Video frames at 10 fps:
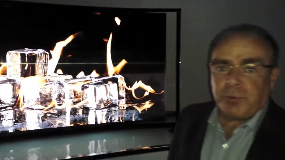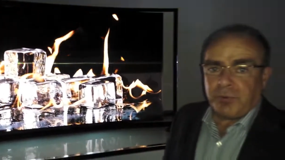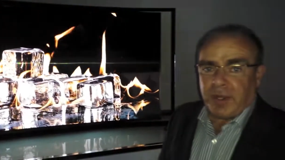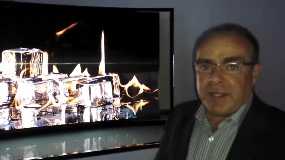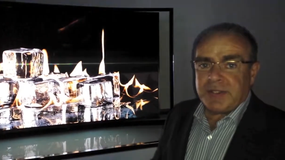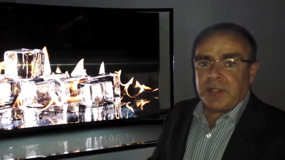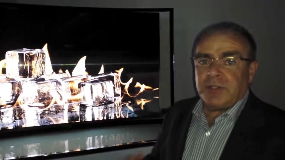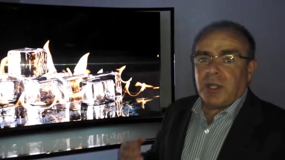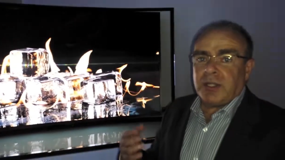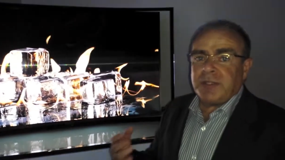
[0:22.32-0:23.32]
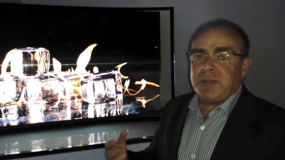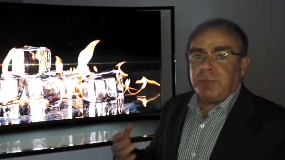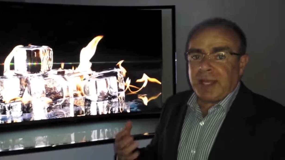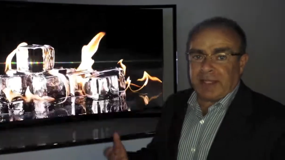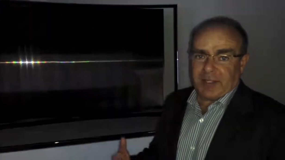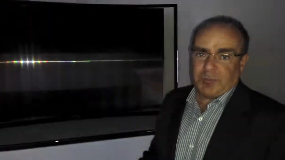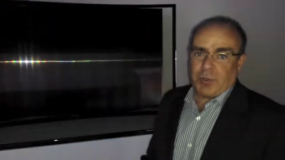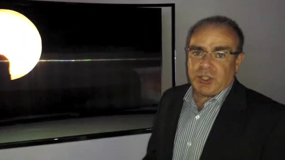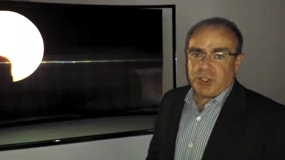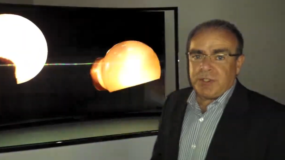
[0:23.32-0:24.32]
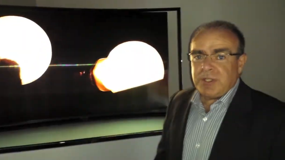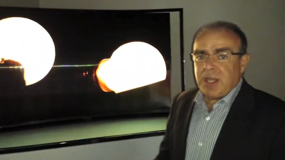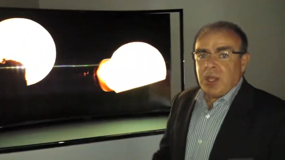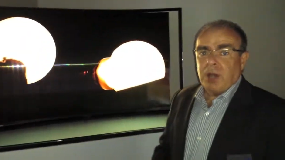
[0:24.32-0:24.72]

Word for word: provides the darkest black expression